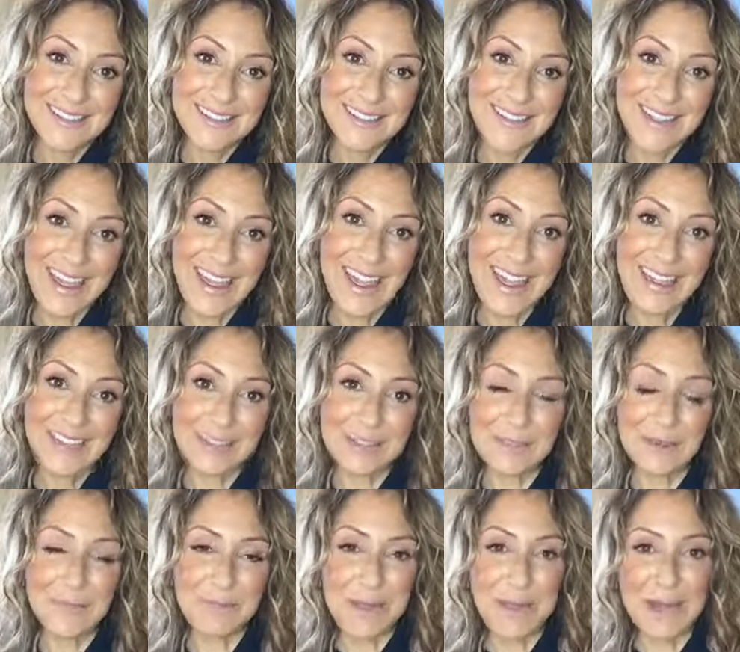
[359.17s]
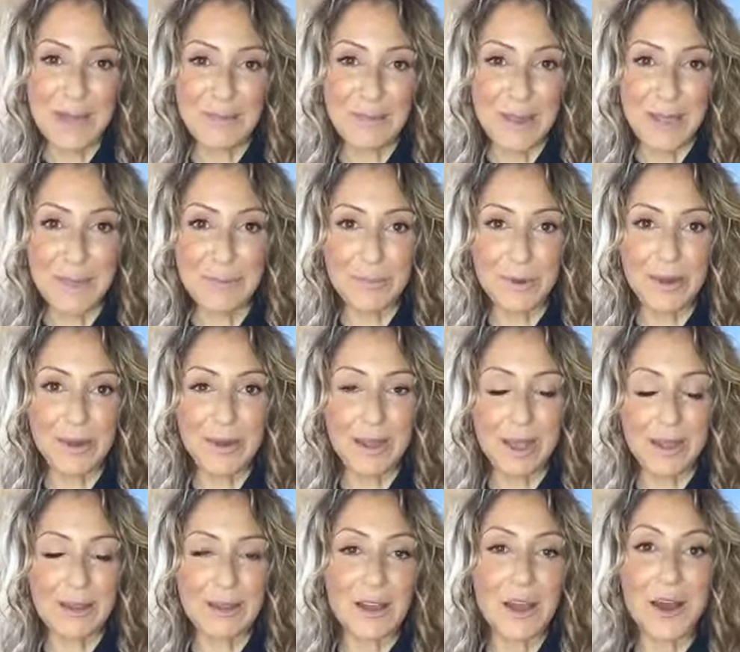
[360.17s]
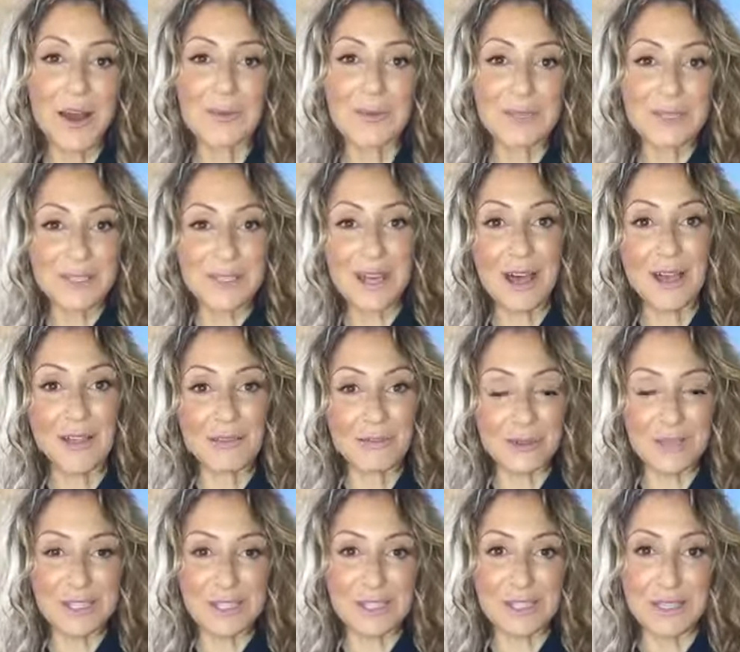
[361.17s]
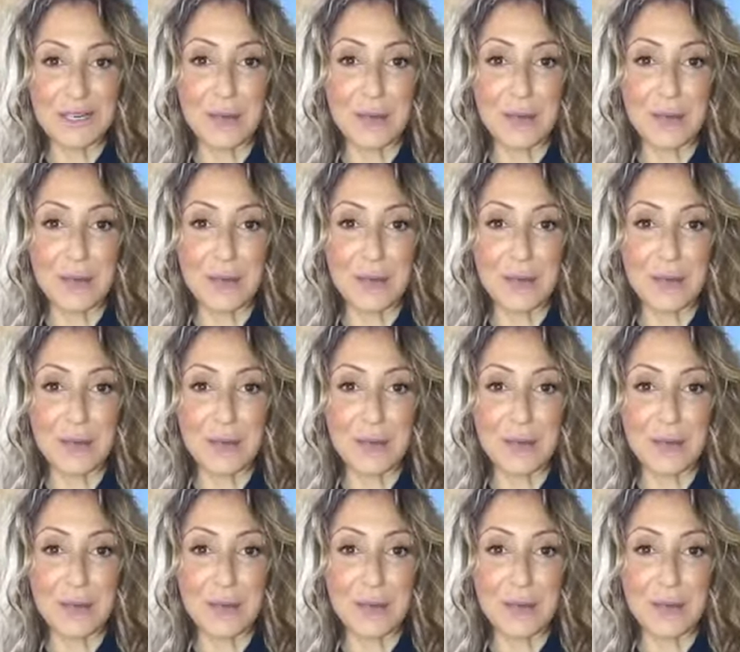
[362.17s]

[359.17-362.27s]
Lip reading: Okay, so pen and paper, and calm yourself. We just did a